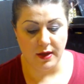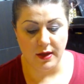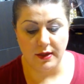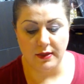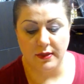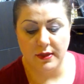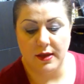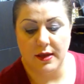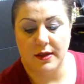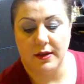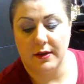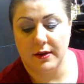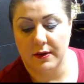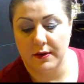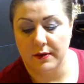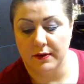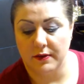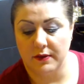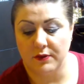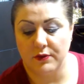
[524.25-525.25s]
And then
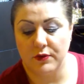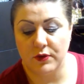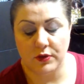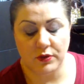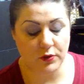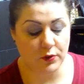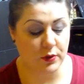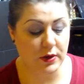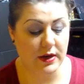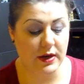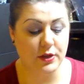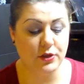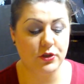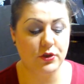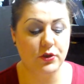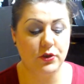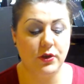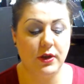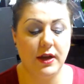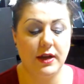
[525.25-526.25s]
the first one I
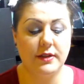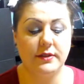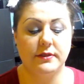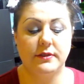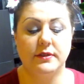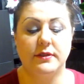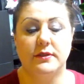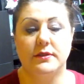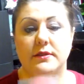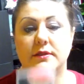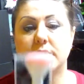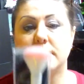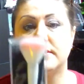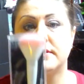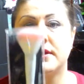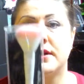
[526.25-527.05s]
showed you guys, this is